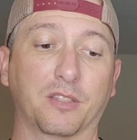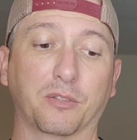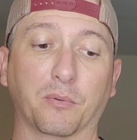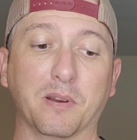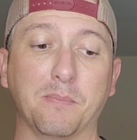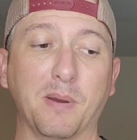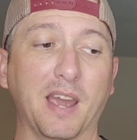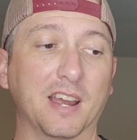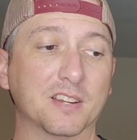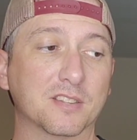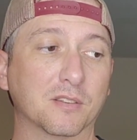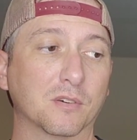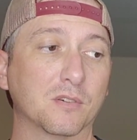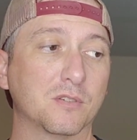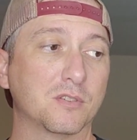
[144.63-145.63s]
3
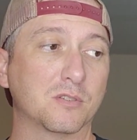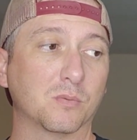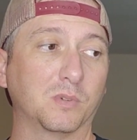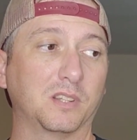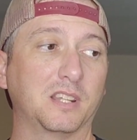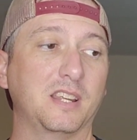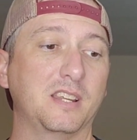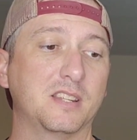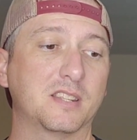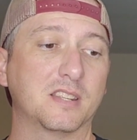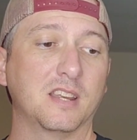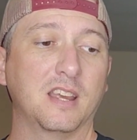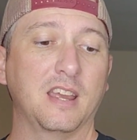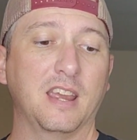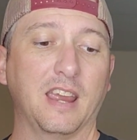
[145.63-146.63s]
pass-throughs with
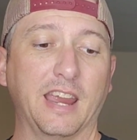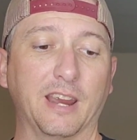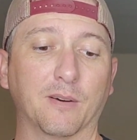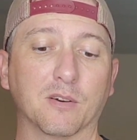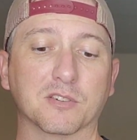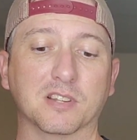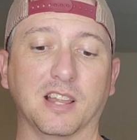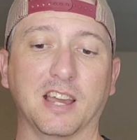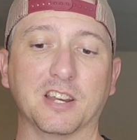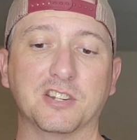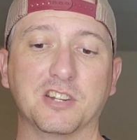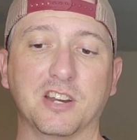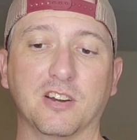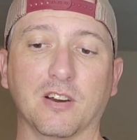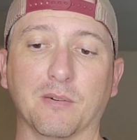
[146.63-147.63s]
these arrows
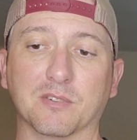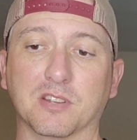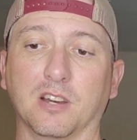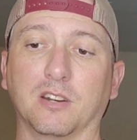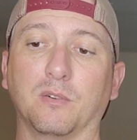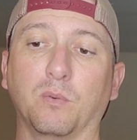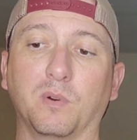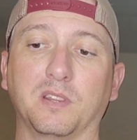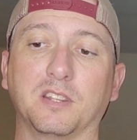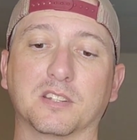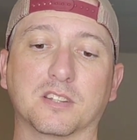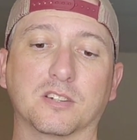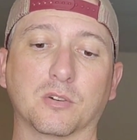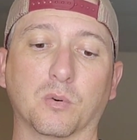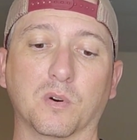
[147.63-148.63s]
last year. I was hunting with the
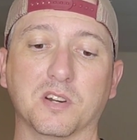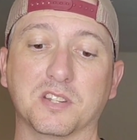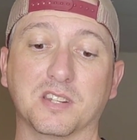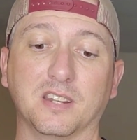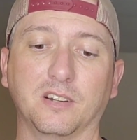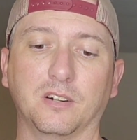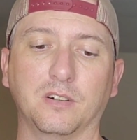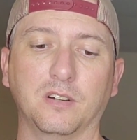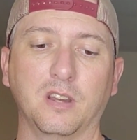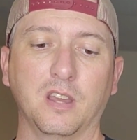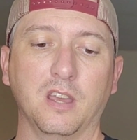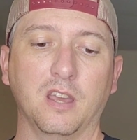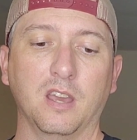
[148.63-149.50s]
Satori still.